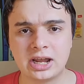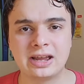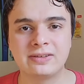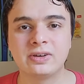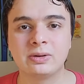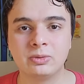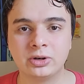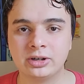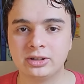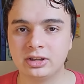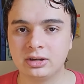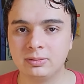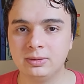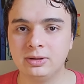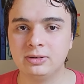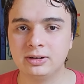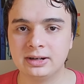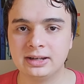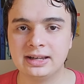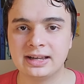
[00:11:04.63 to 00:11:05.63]
everyone in the
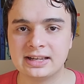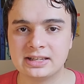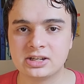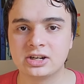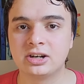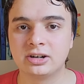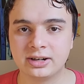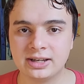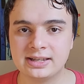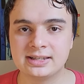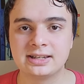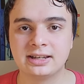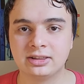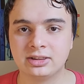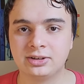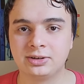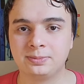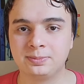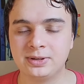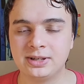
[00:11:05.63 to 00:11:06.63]
community has already said
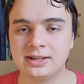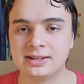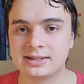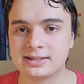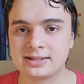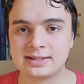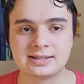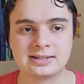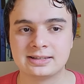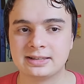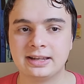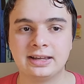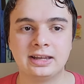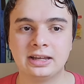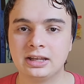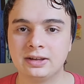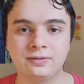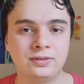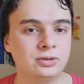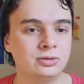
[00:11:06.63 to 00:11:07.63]
their piece.
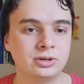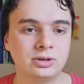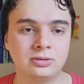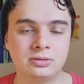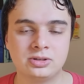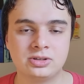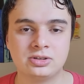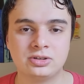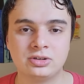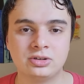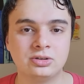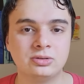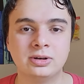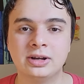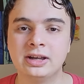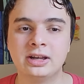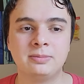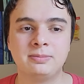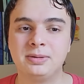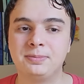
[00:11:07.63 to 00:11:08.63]
Like, if you go to
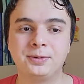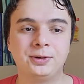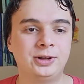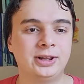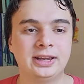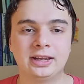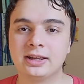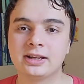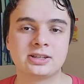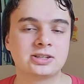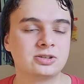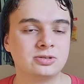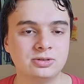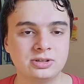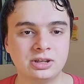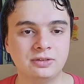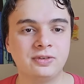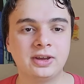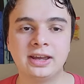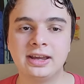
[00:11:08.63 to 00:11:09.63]
people like
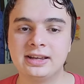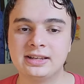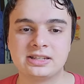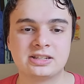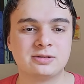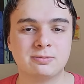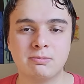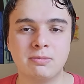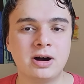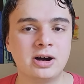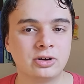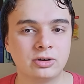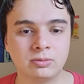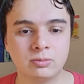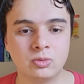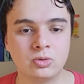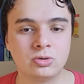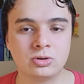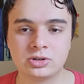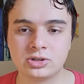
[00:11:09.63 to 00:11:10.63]
XclusiveAce, Modern
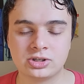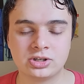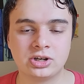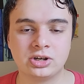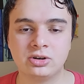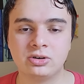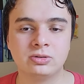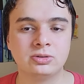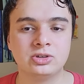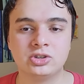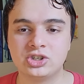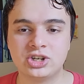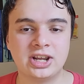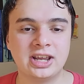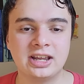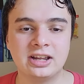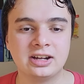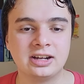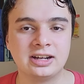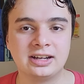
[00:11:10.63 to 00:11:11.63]
Warzone,
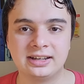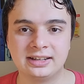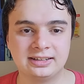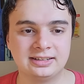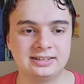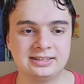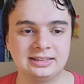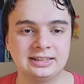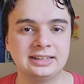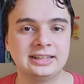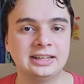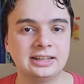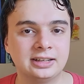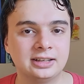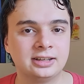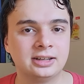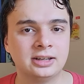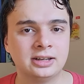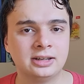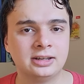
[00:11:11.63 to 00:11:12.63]
J-God,
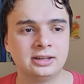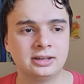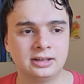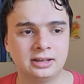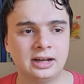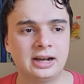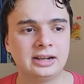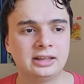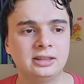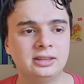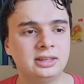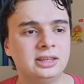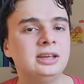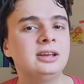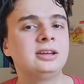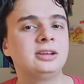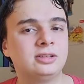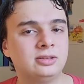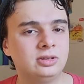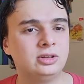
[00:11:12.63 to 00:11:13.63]
like, I
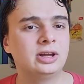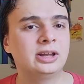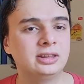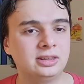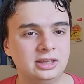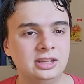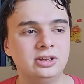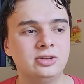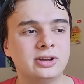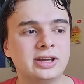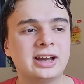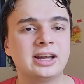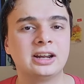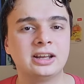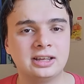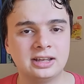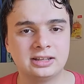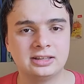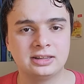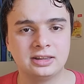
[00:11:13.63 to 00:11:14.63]
think I think you kind of
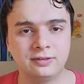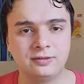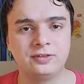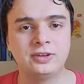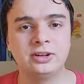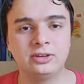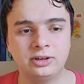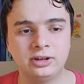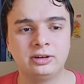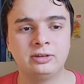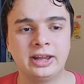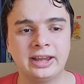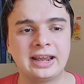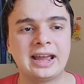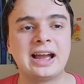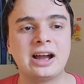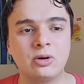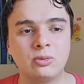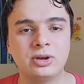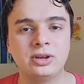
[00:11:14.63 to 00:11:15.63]
get the feeling like
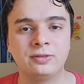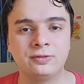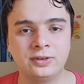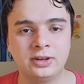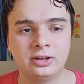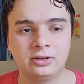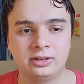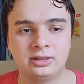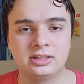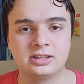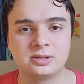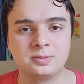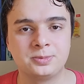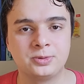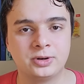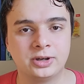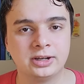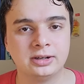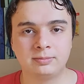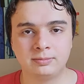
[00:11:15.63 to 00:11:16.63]
how we feel at this
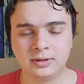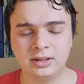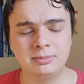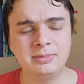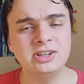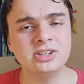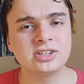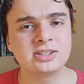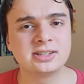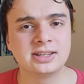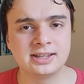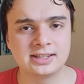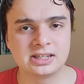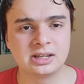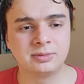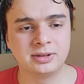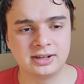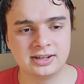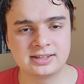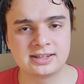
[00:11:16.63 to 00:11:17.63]
point. But let me just say
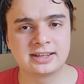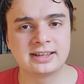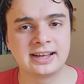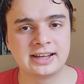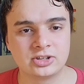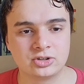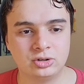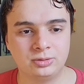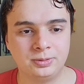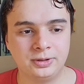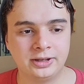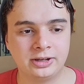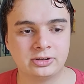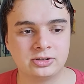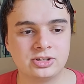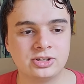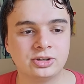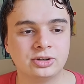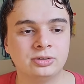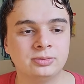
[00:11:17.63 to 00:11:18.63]
something as a casual player
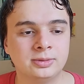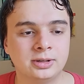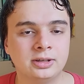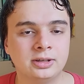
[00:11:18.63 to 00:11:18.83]
too.